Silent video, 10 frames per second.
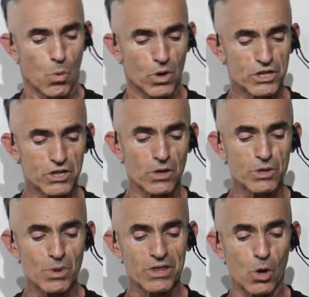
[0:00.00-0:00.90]
were
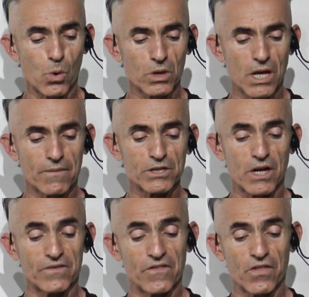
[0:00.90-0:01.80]
associated with lower levels
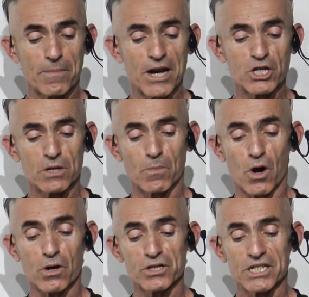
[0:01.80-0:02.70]
of inflammation
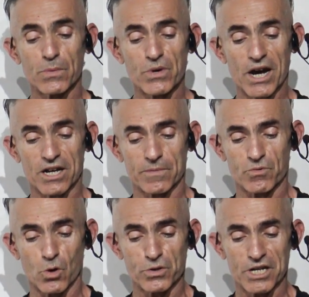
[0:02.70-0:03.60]
marker C-reactive
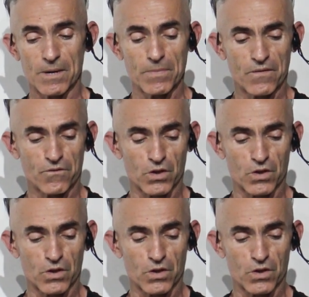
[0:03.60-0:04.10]
protein